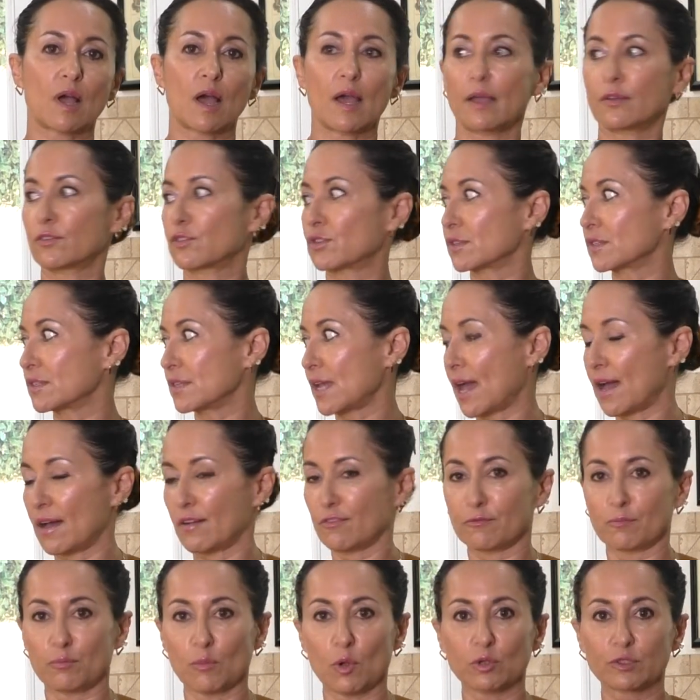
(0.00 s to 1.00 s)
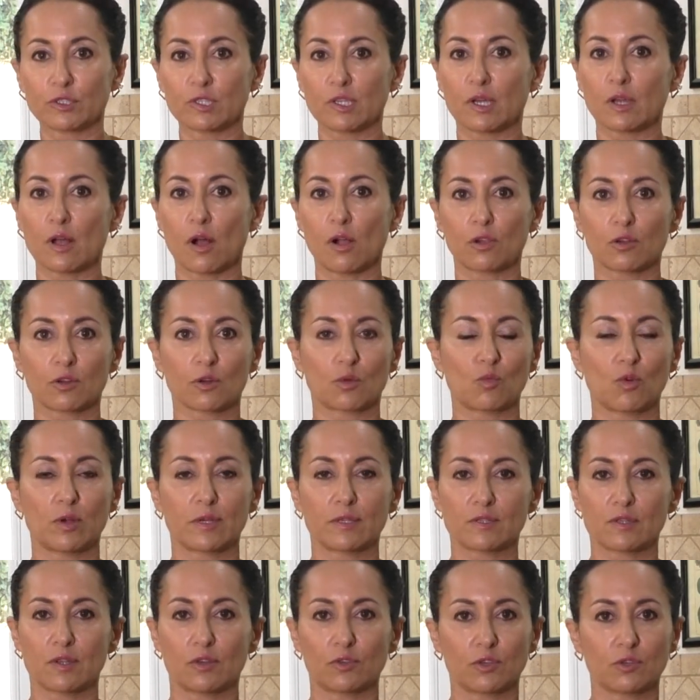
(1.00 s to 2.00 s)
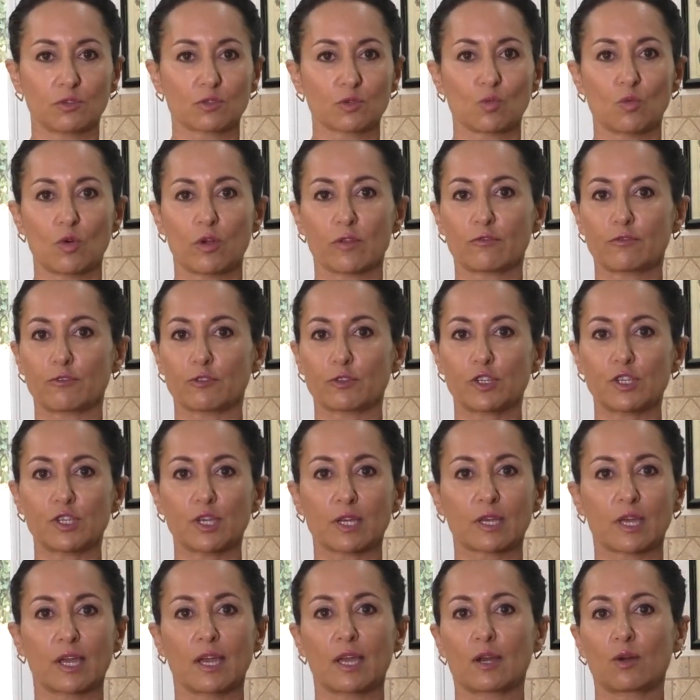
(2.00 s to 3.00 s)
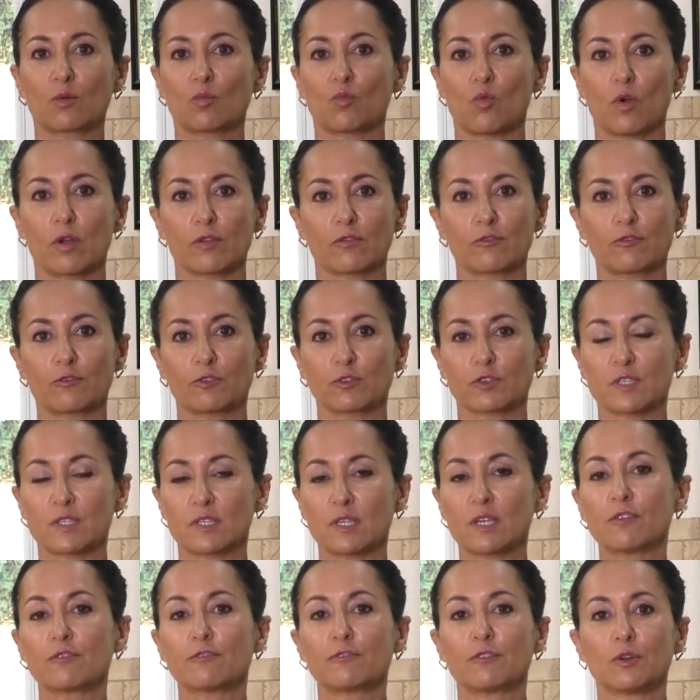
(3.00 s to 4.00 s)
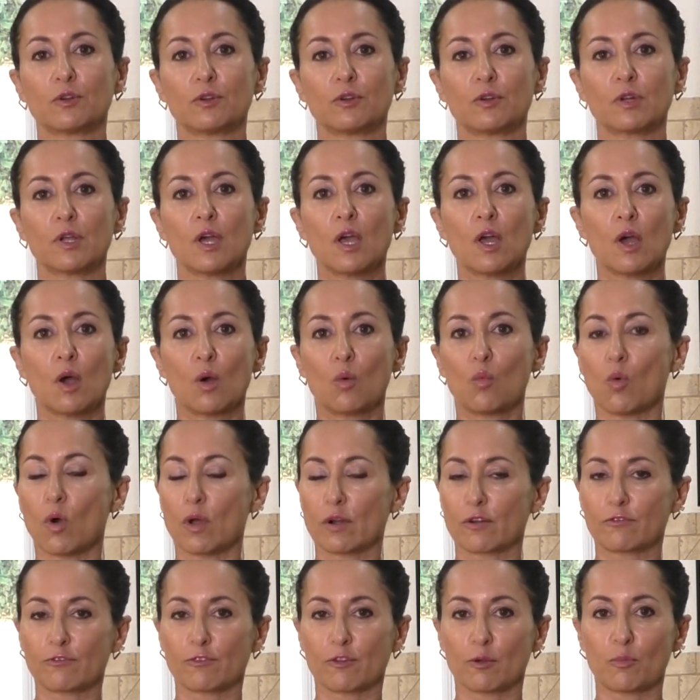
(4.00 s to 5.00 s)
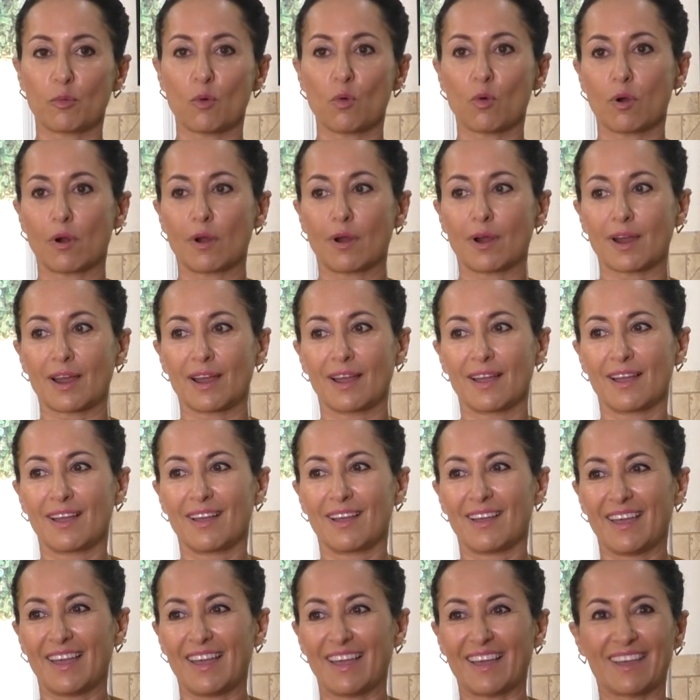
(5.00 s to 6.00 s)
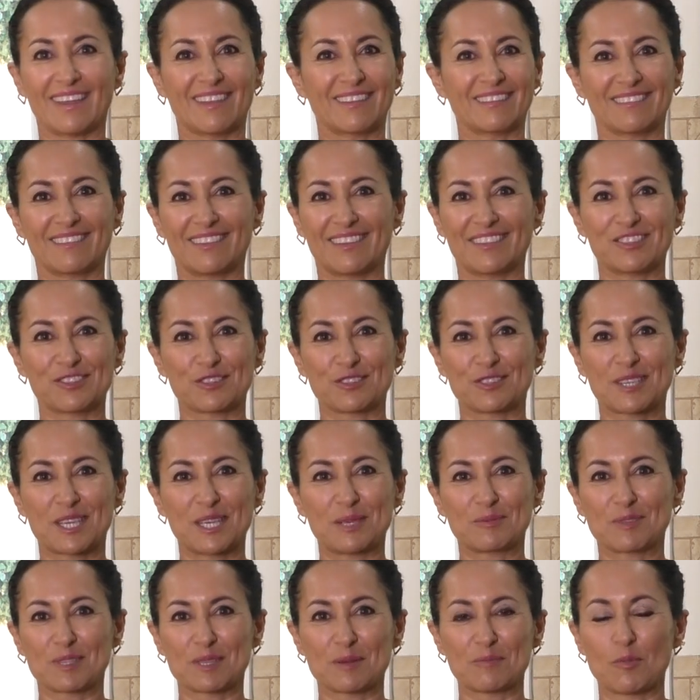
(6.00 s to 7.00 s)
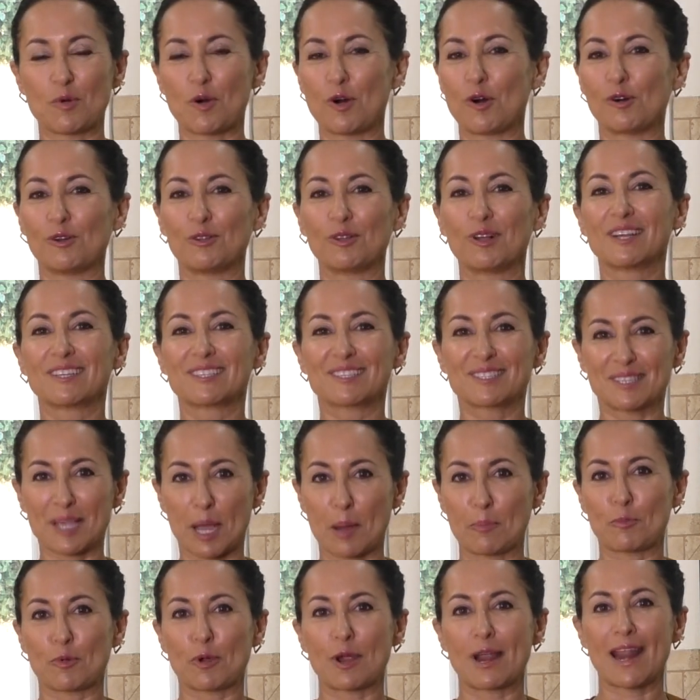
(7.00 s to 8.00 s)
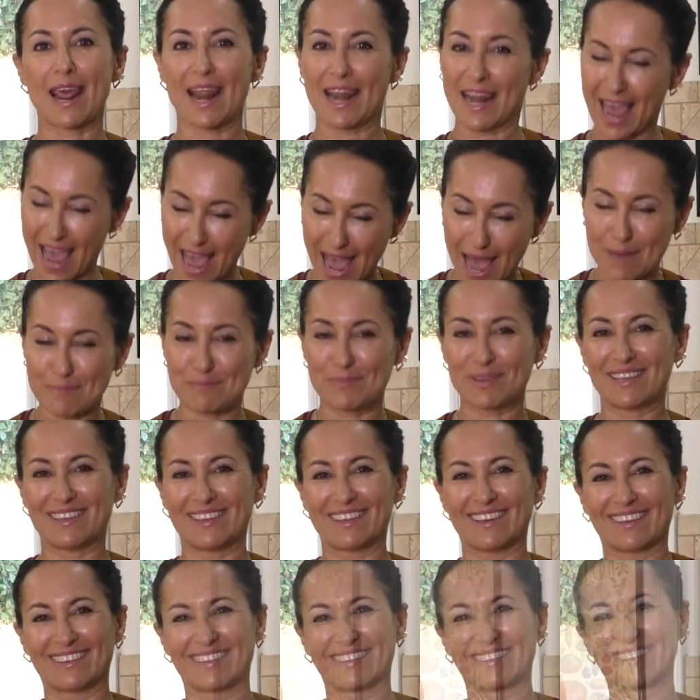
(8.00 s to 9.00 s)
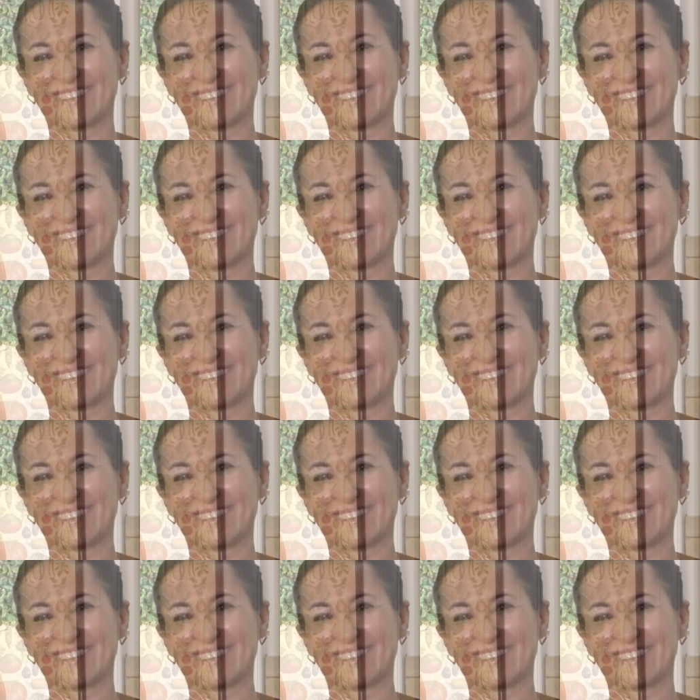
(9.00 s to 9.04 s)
I just have multicolored ones. I'll use one for chicken, one for seafood, one for pork, and it just keeps them all separate and happy.